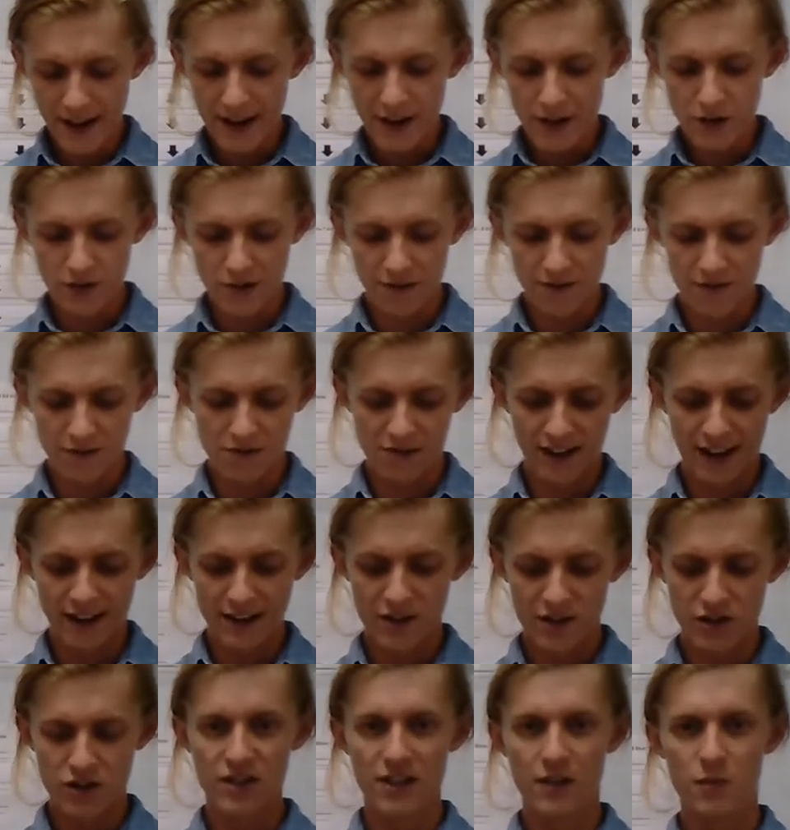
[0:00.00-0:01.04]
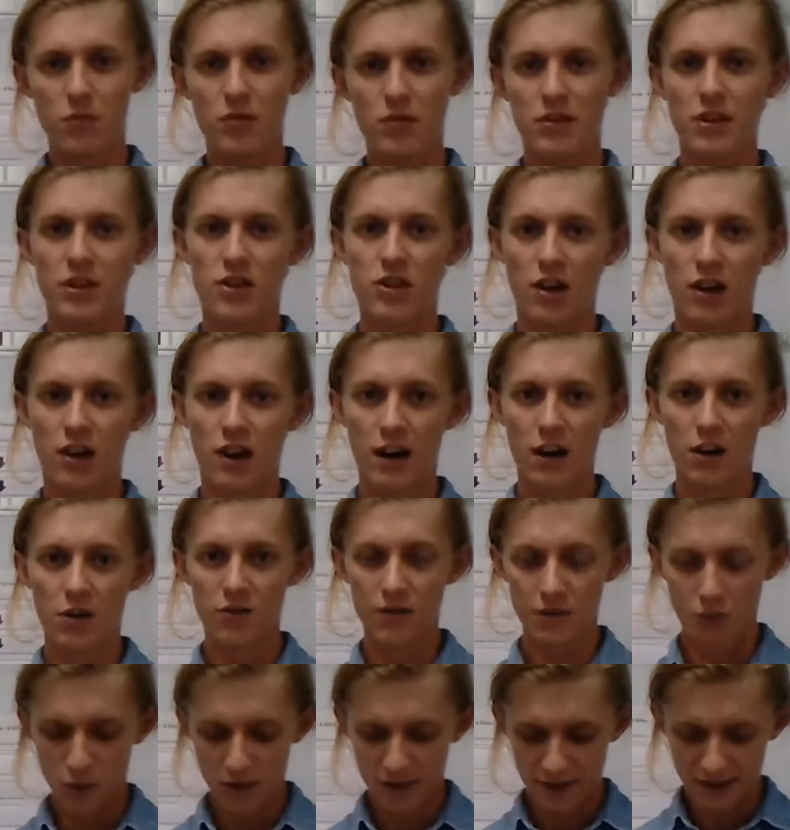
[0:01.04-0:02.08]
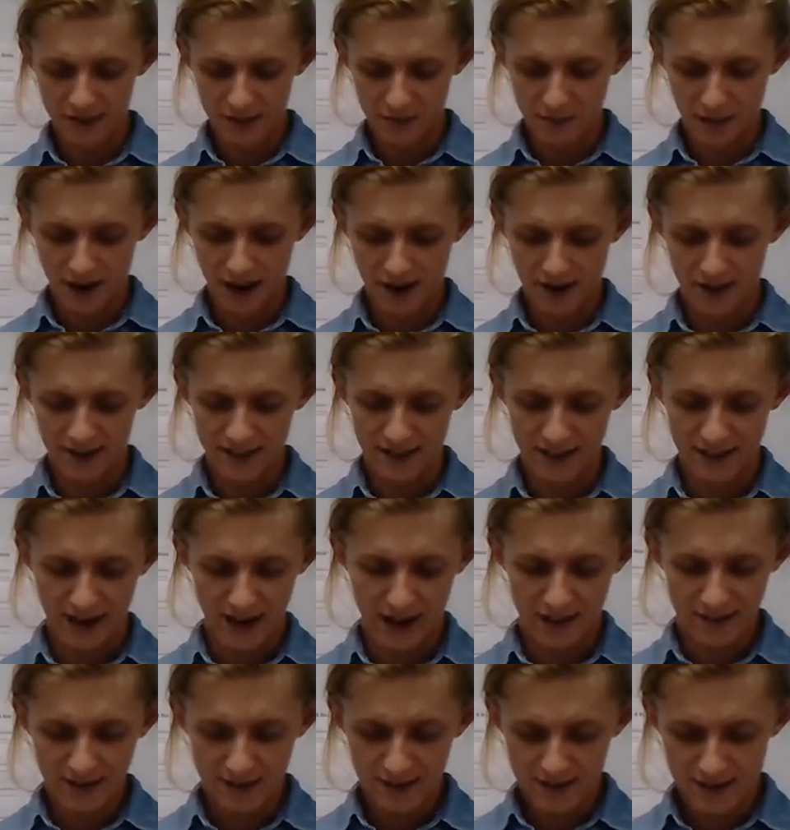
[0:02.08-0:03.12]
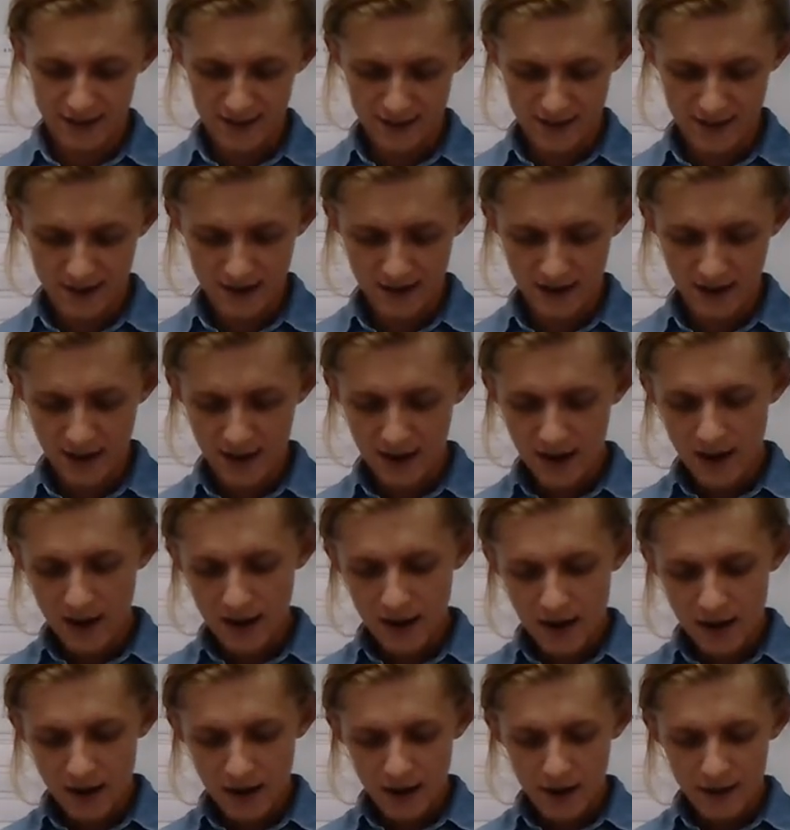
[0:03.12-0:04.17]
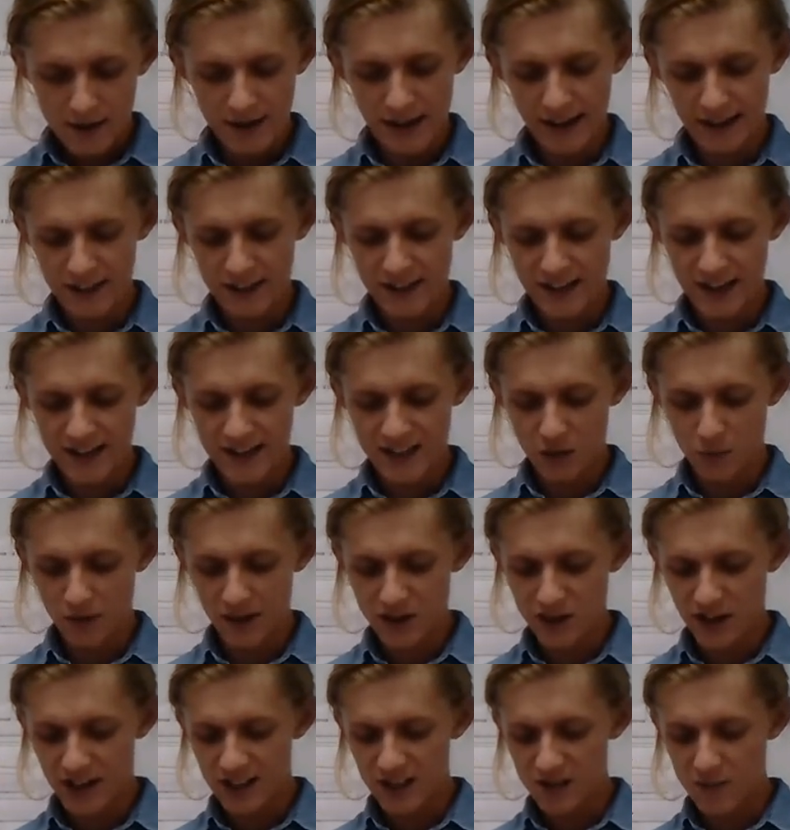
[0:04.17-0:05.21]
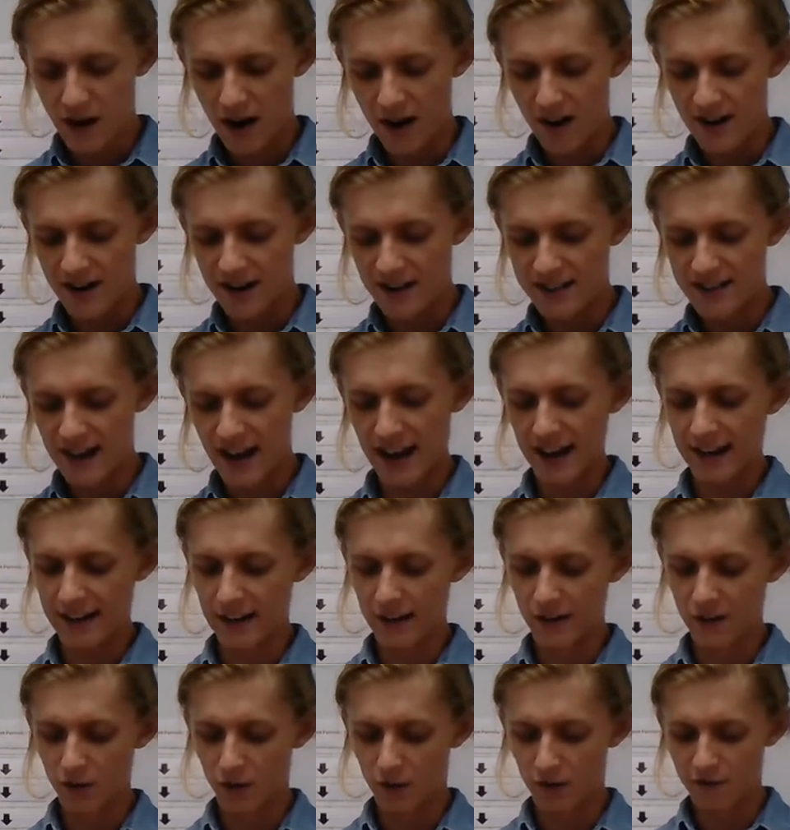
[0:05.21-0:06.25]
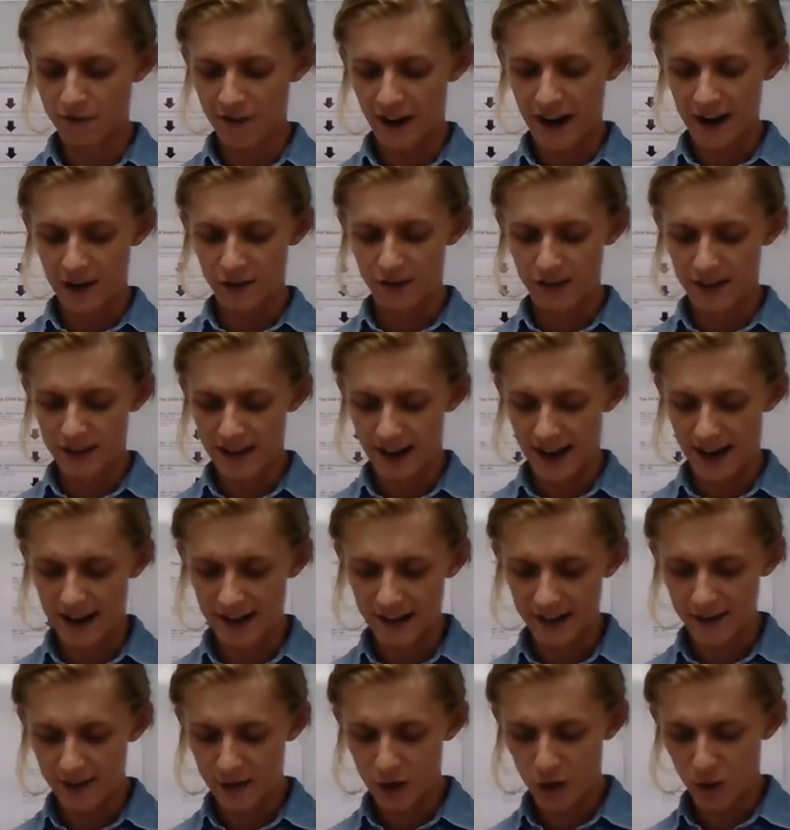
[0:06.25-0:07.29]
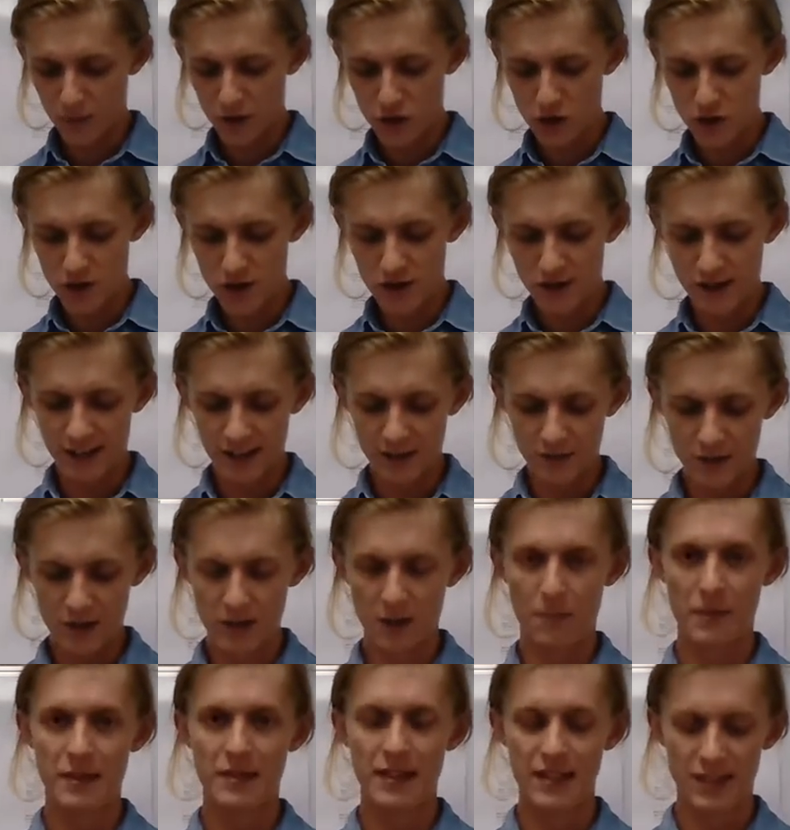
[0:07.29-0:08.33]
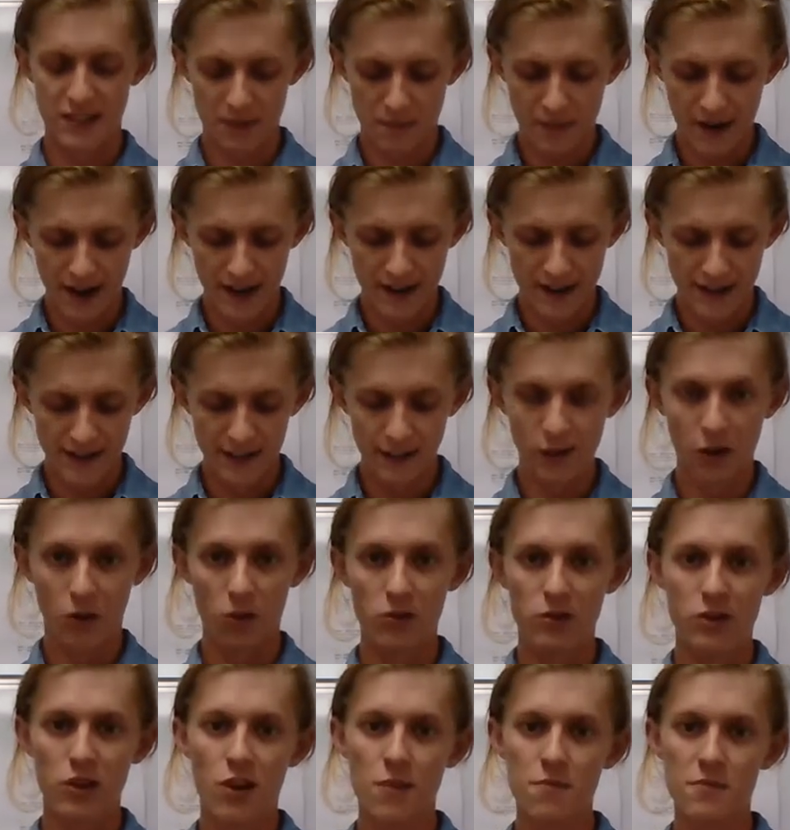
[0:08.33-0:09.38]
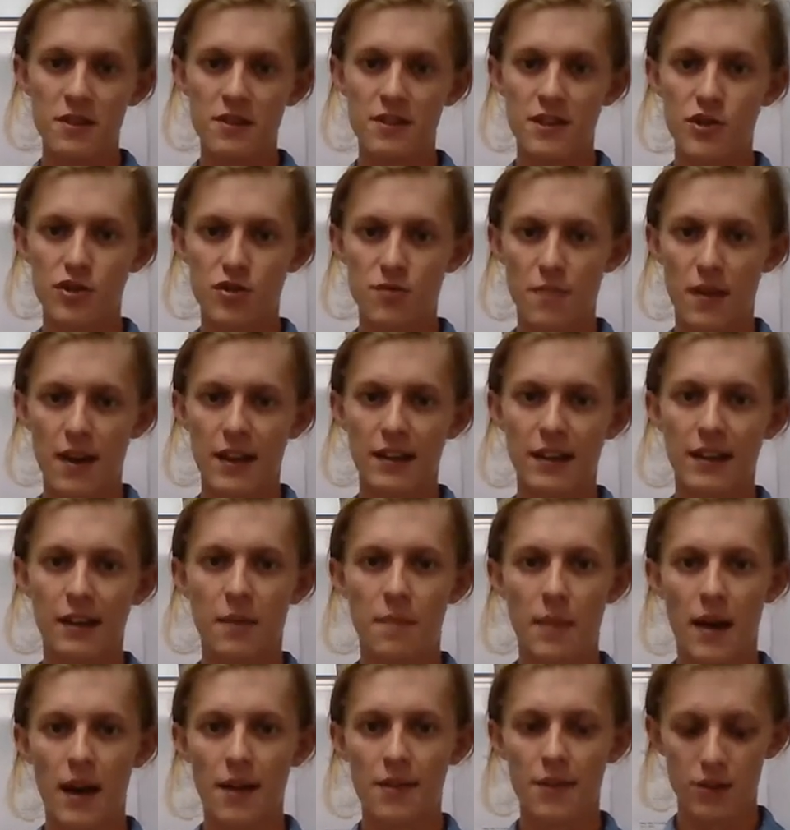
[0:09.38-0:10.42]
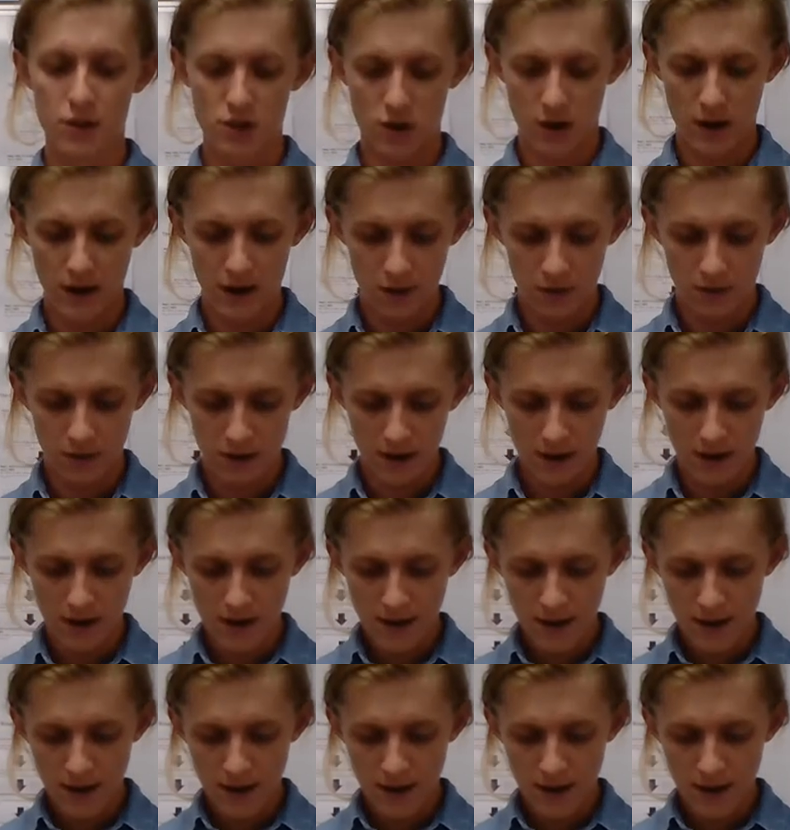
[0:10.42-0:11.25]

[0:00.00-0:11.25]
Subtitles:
nature of the relationship with the child with its parents and others, the extent to which each parent has taken or failed to take the opportunity to participate in long-term decision-making about the child,